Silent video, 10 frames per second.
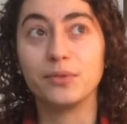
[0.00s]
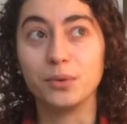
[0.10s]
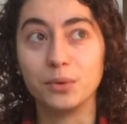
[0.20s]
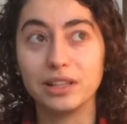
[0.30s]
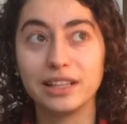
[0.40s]

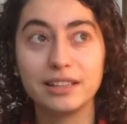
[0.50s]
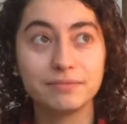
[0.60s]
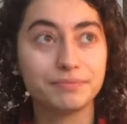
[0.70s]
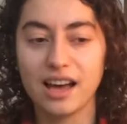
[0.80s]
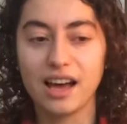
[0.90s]
fully.
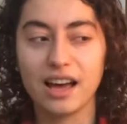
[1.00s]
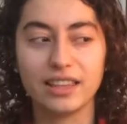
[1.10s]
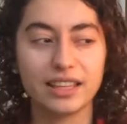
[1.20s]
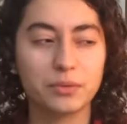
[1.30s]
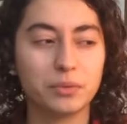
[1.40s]
I
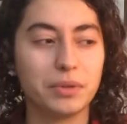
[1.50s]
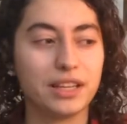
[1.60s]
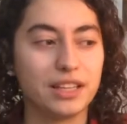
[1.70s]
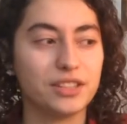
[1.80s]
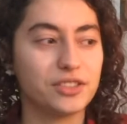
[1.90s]
think it would be
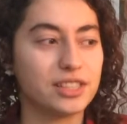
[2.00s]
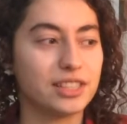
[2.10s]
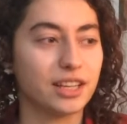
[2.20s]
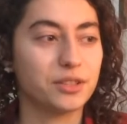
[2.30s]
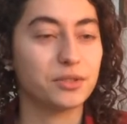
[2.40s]

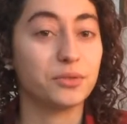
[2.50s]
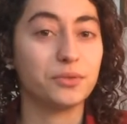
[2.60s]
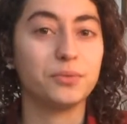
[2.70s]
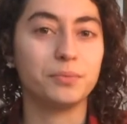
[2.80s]
interesting to